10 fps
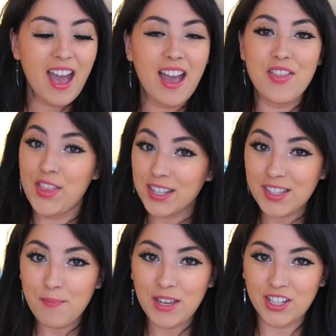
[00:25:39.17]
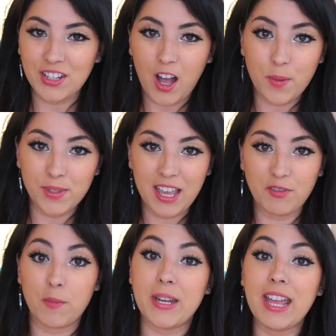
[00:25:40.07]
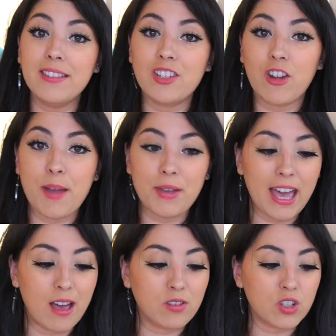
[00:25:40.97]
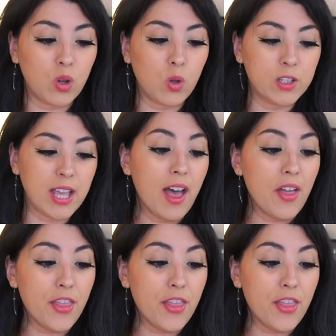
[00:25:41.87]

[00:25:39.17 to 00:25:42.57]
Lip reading: And this submission comes in from an Instagram account called